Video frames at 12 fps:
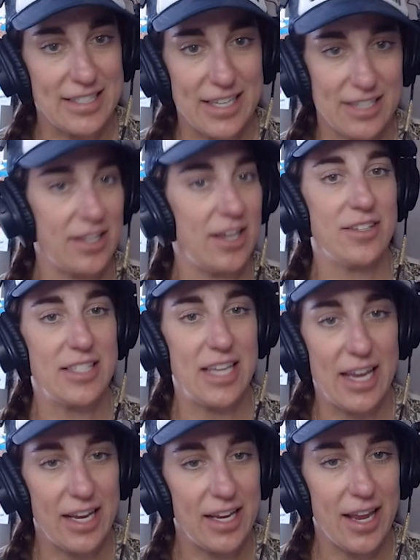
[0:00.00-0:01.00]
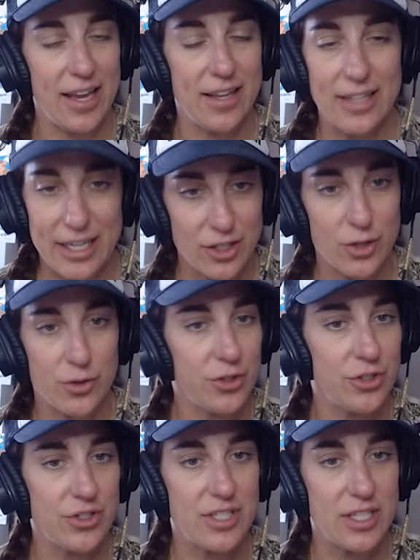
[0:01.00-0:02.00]
I'll say, and
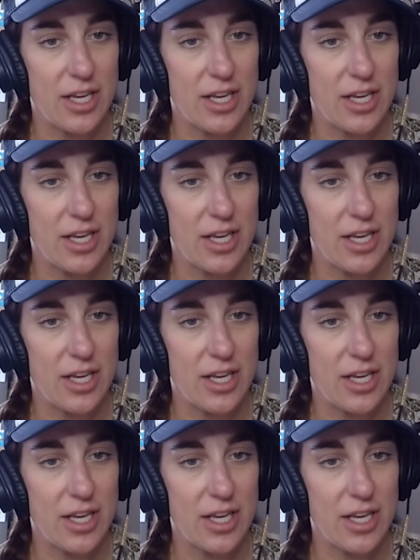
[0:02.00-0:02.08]
landowners,